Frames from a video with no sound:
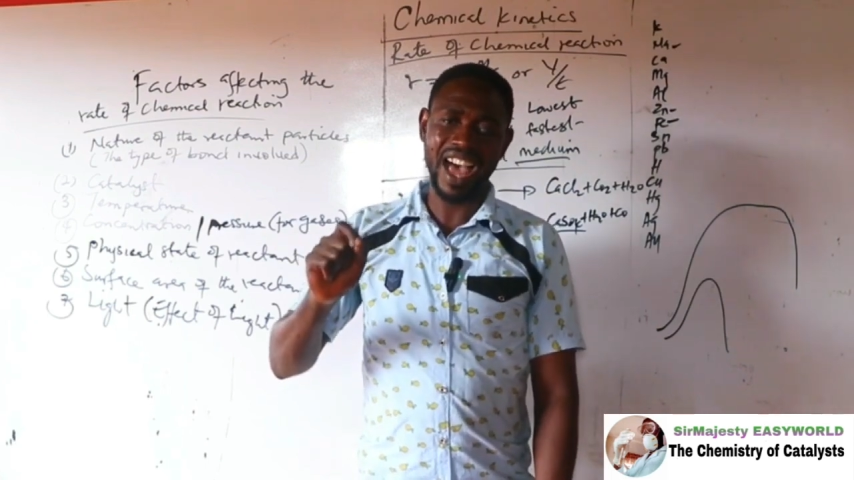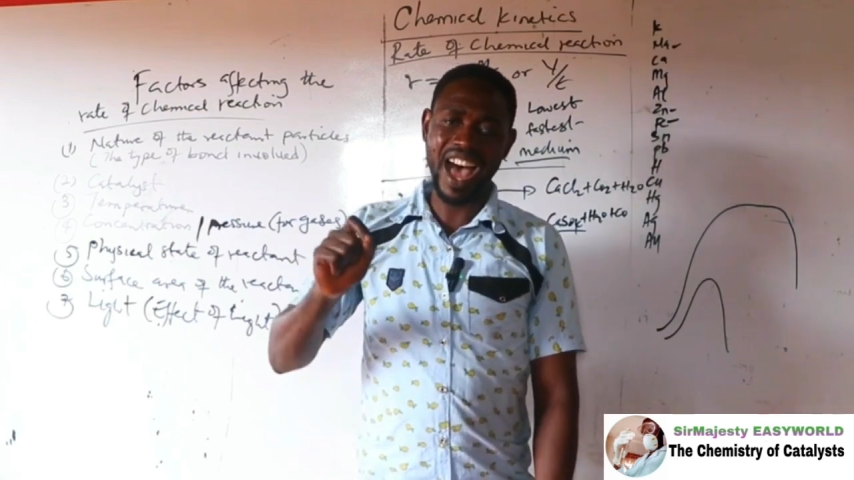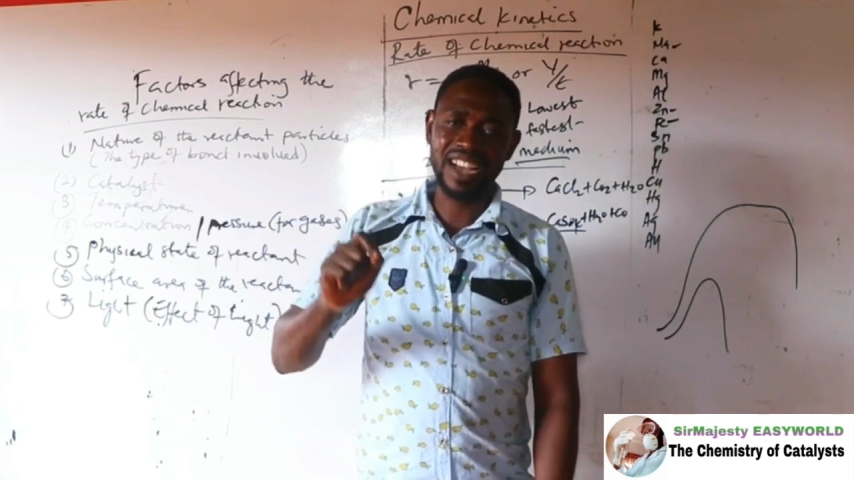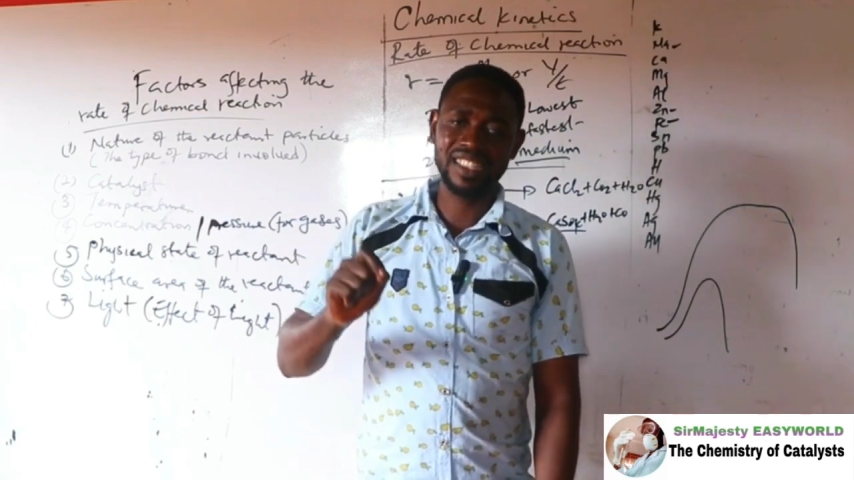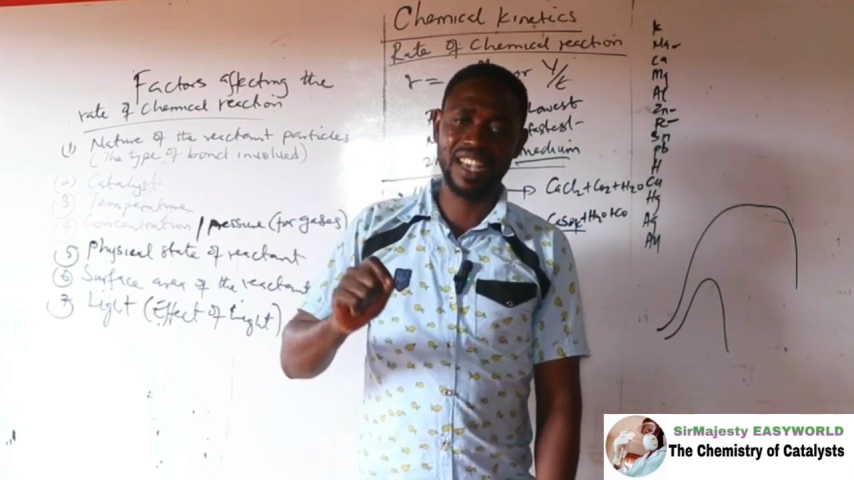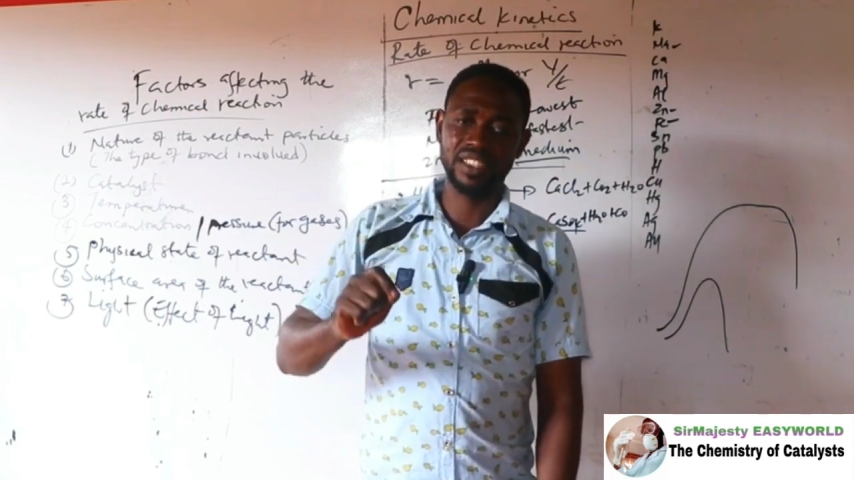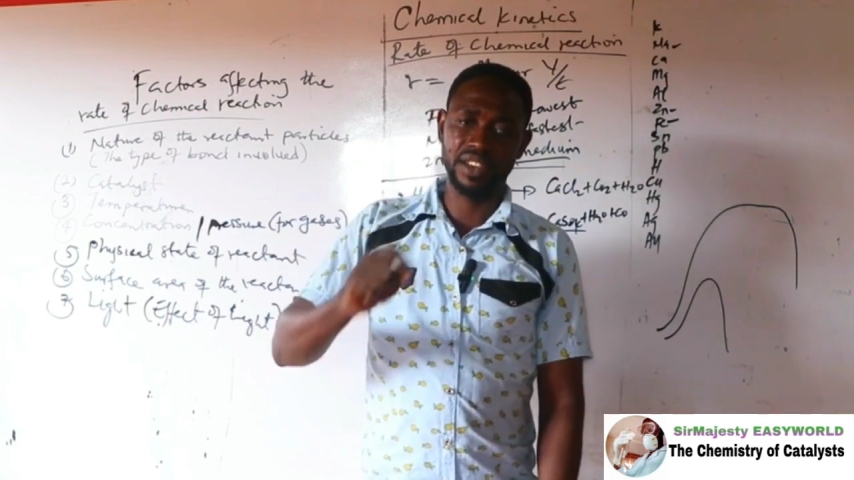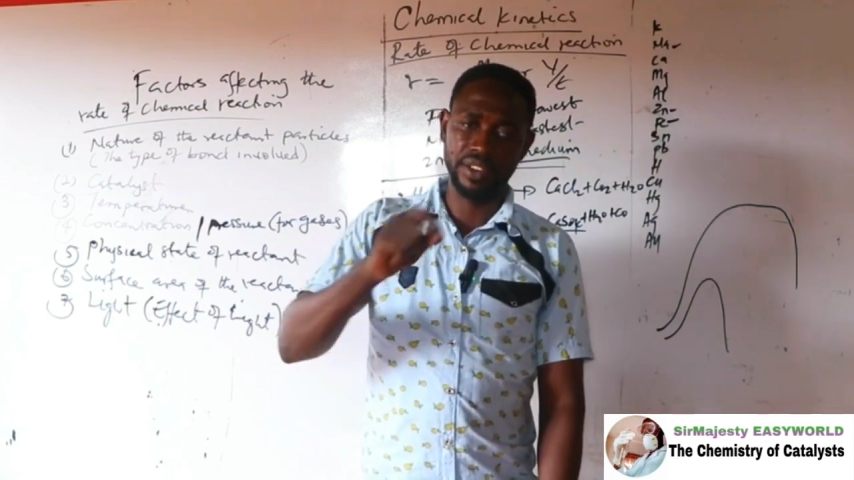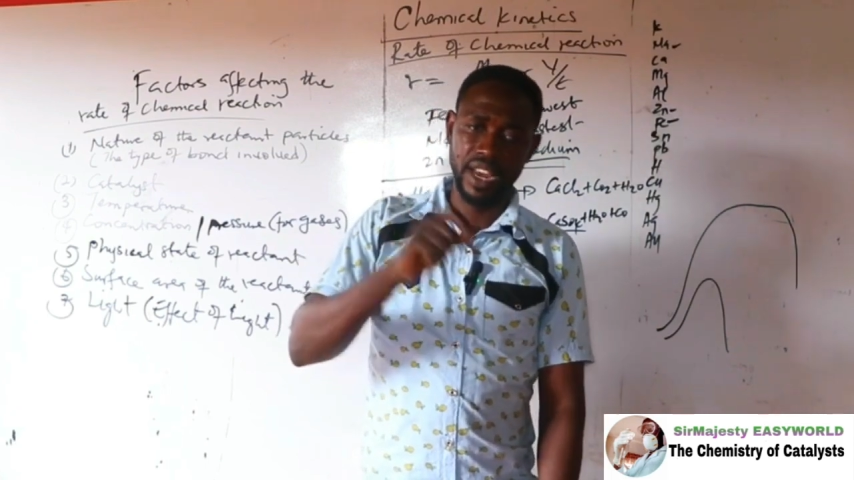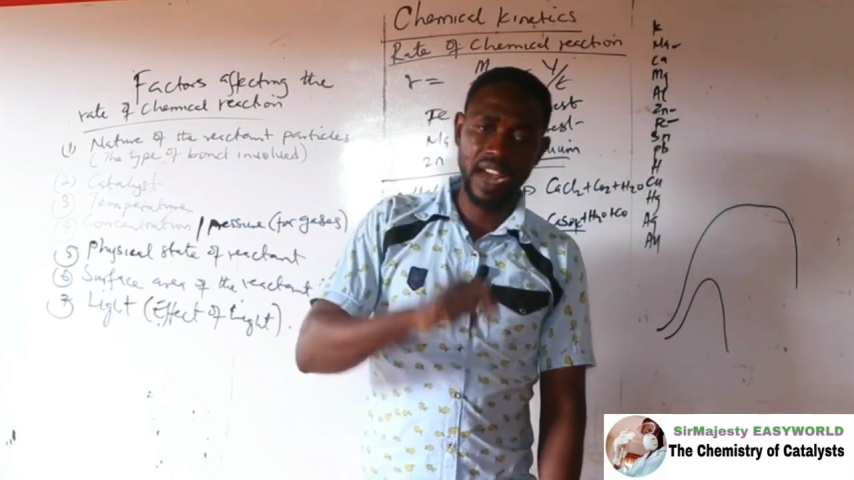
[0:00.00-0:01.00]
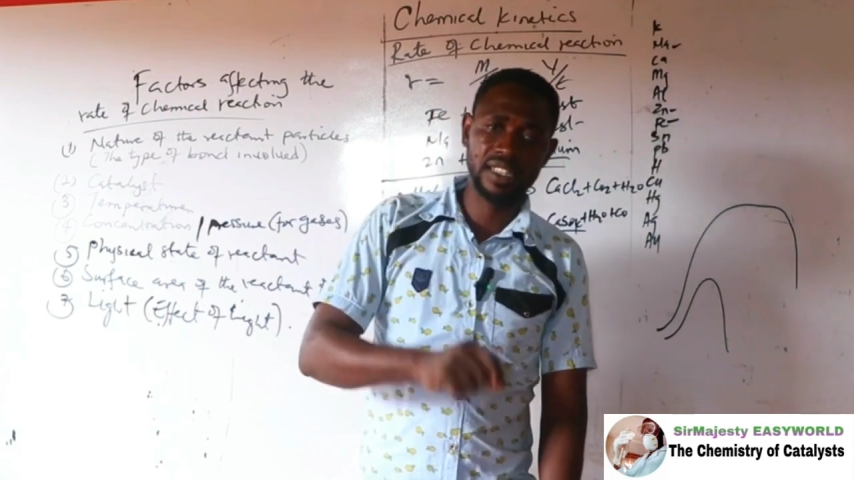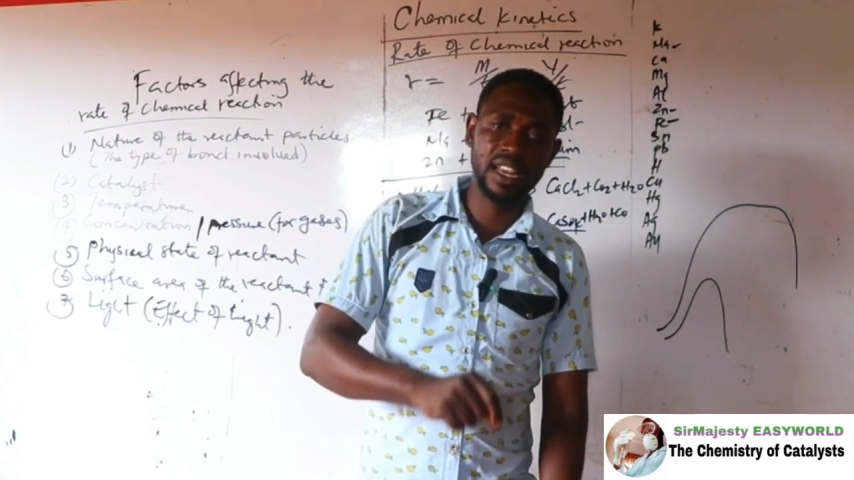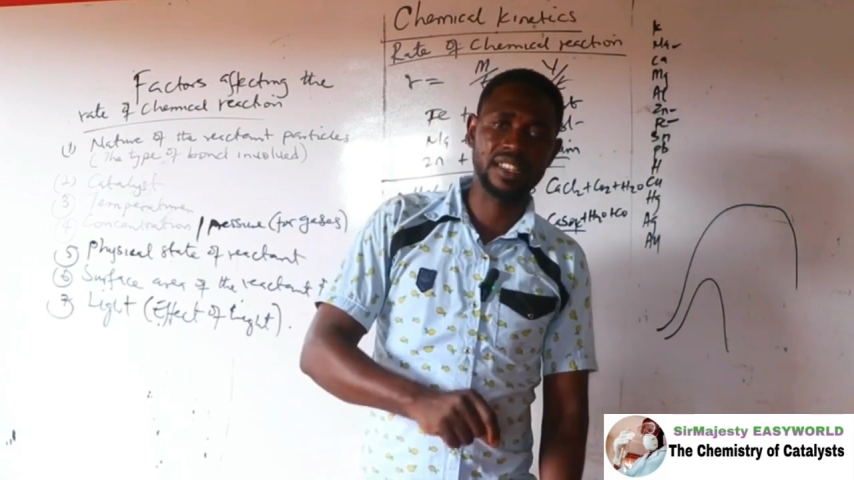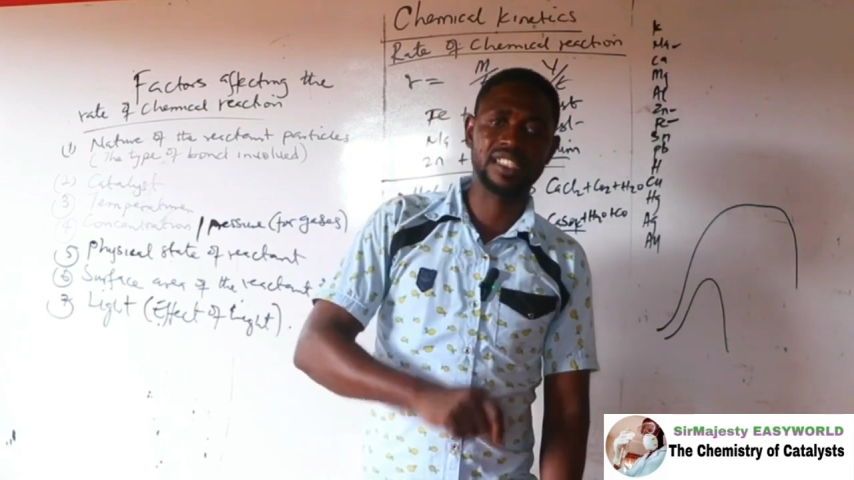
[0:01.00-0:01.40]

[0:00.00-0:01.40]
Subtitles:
act as a reactant